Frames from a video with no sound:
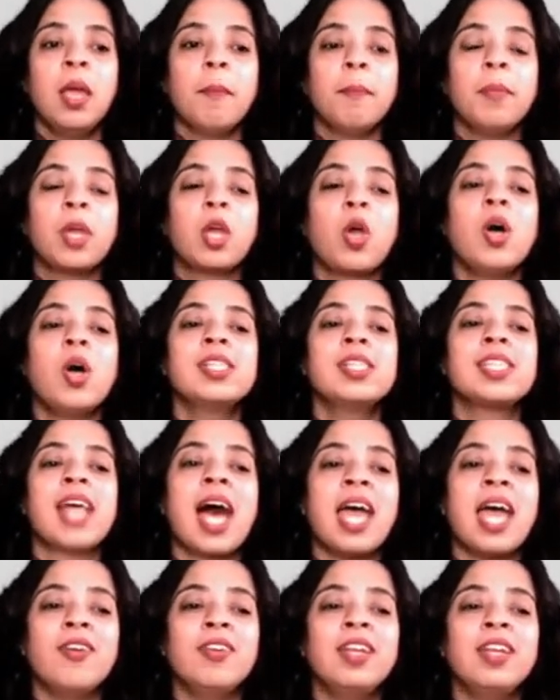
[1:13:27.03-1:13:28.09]
Because
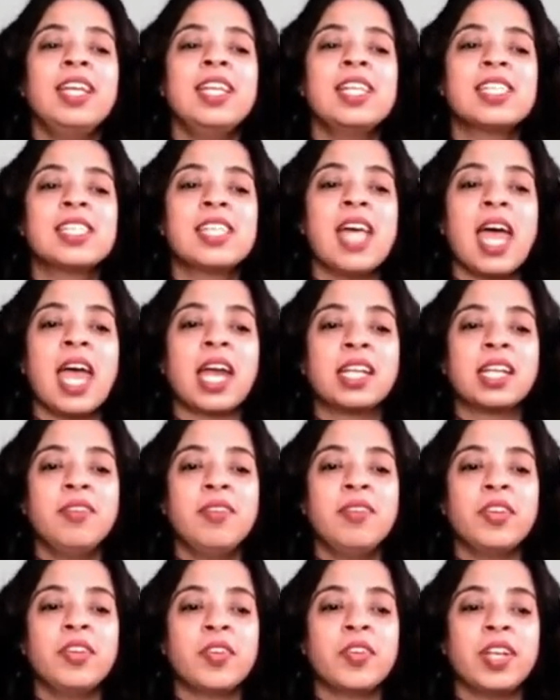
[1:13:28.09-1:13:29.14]
iodine is the active
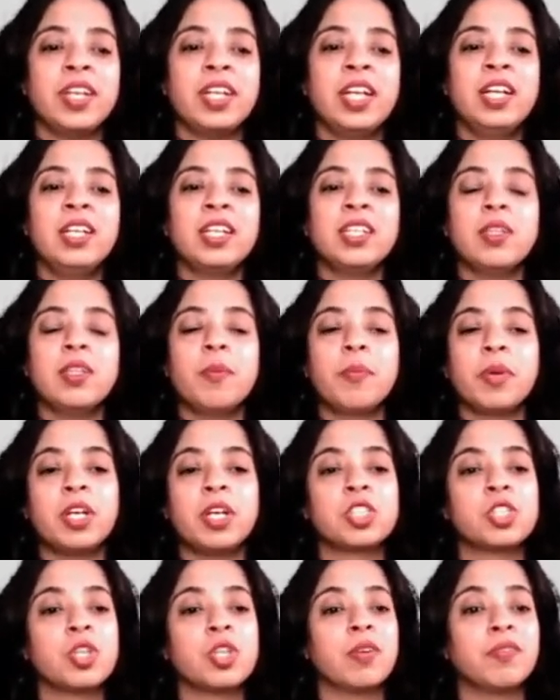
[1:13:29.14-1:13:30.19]
ingredient in the
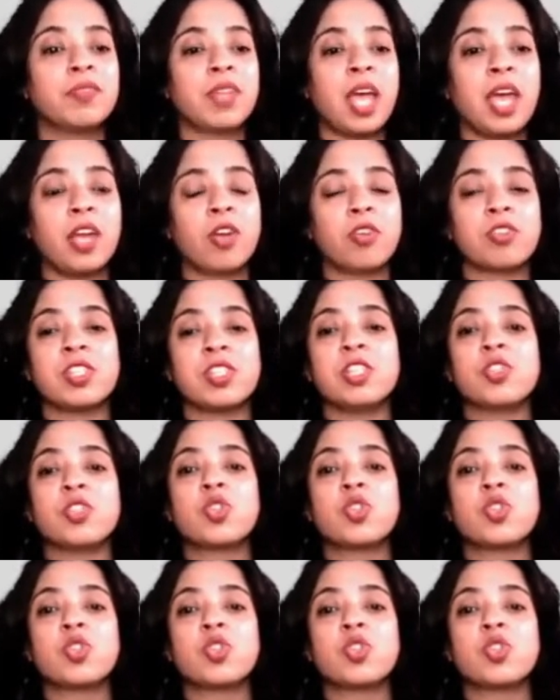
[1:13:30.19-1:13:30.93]
production of thyroxine.